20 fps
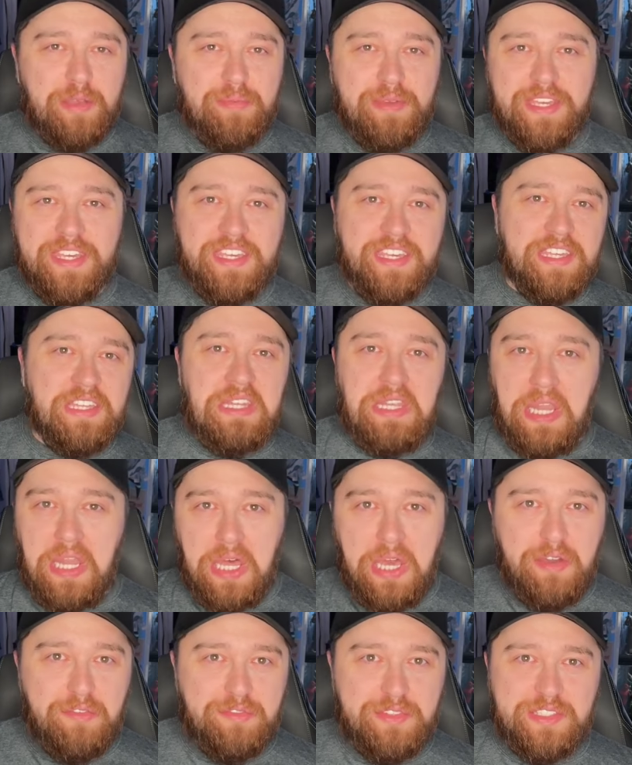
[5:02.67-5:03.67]
being in
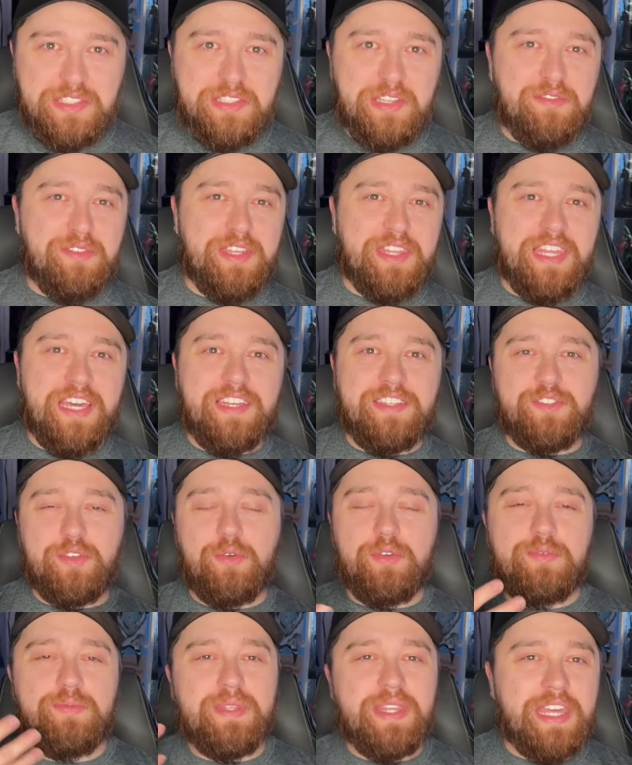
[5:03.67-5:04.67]
love and stuff like that has
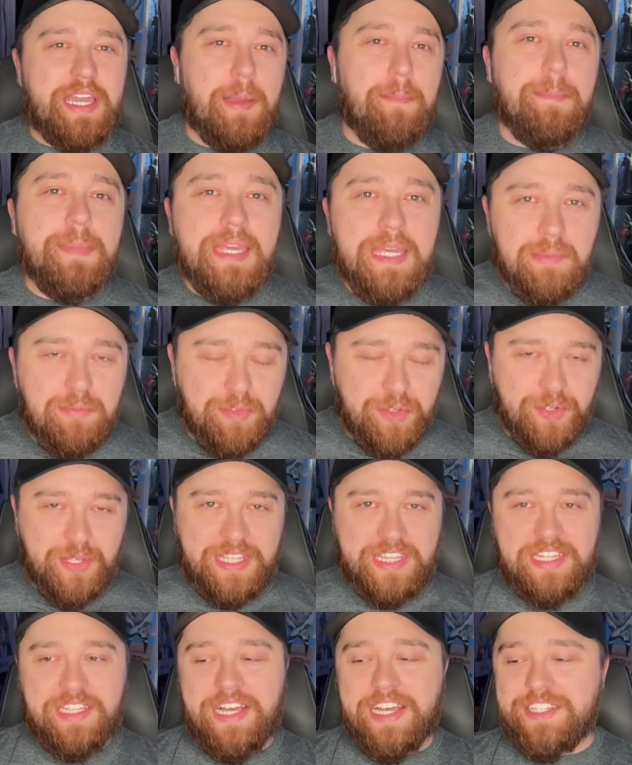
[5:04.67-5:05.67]
always been like a meme through
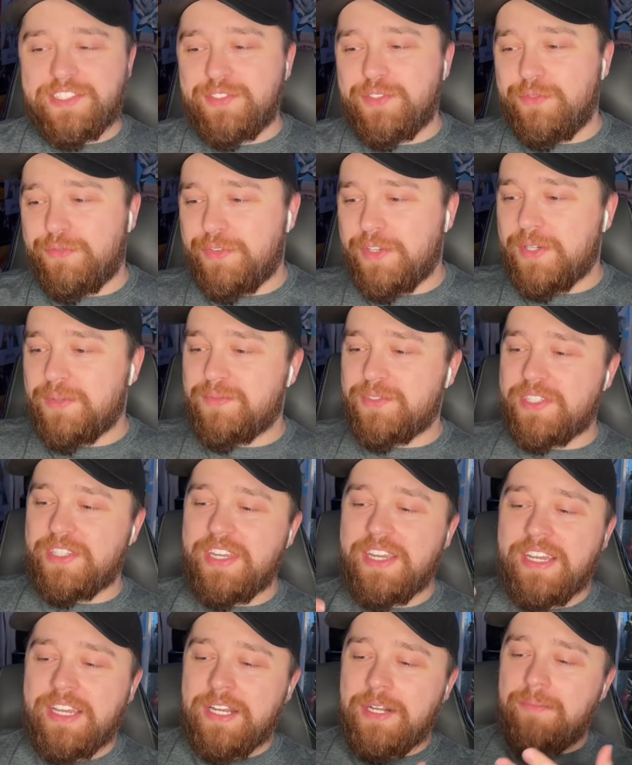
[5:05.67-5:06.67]
like the last two films, and
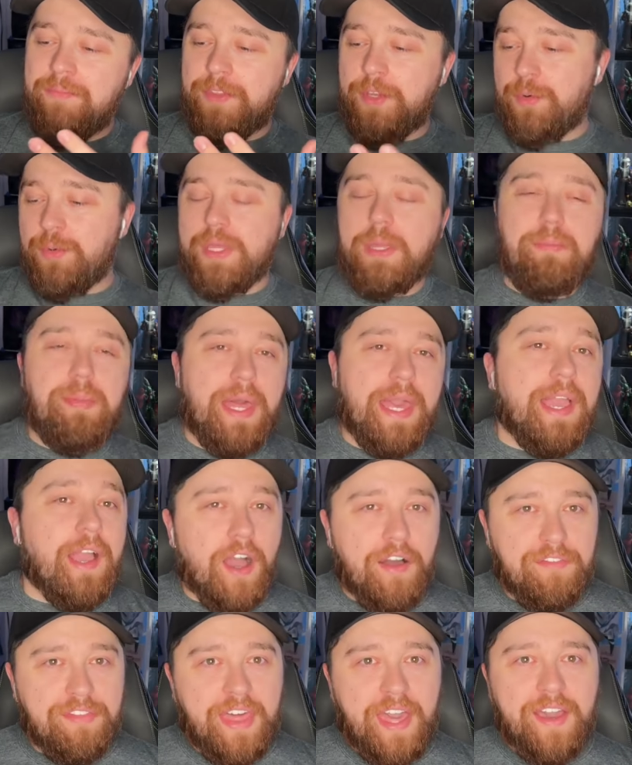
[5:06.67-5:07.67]
they're really playing
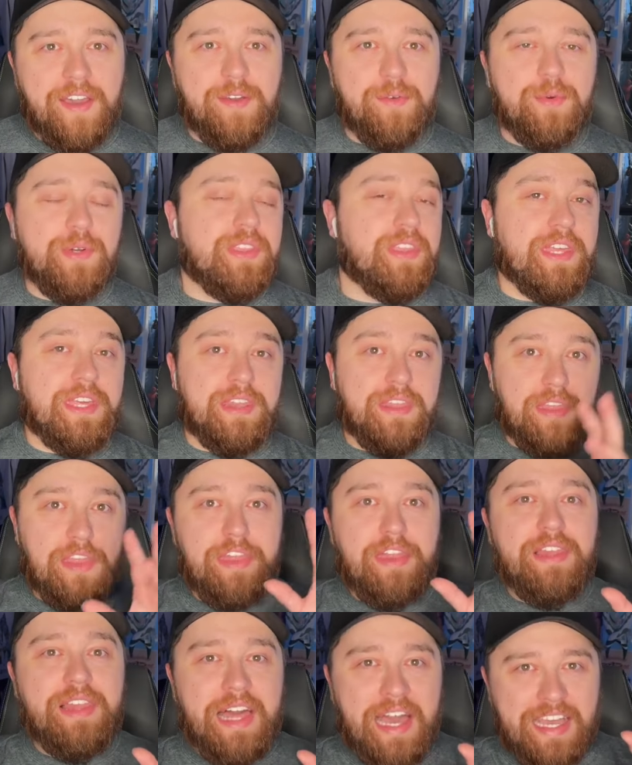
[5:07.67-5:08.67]
off that with like
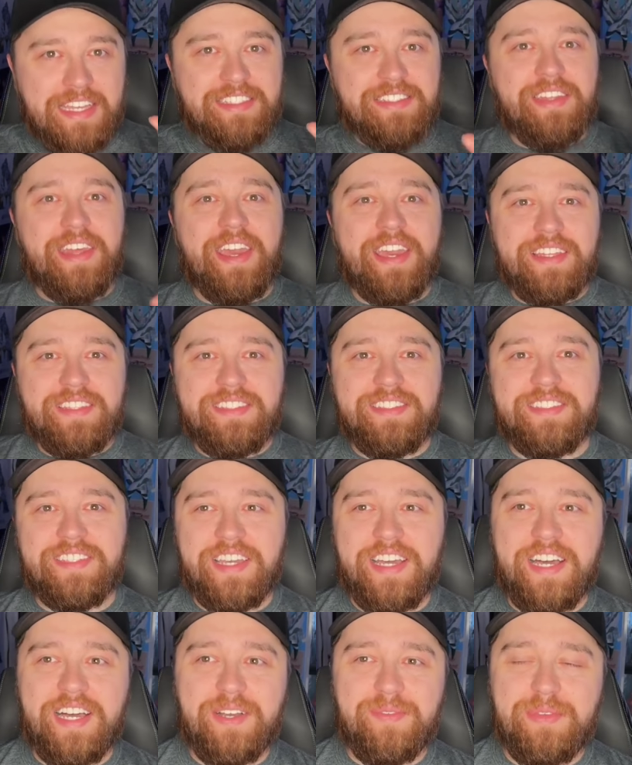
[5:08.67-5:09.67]
the Last Dance.
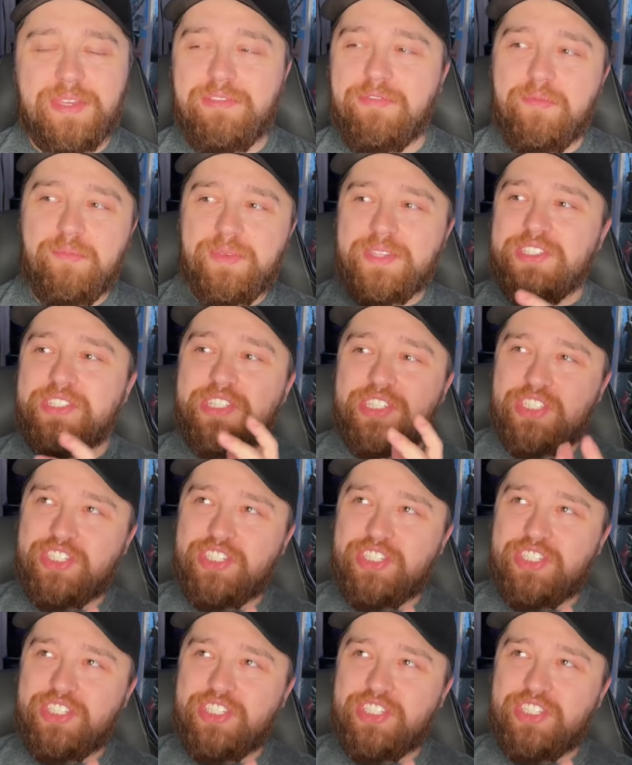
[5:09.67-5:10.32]
Um, even Mrs.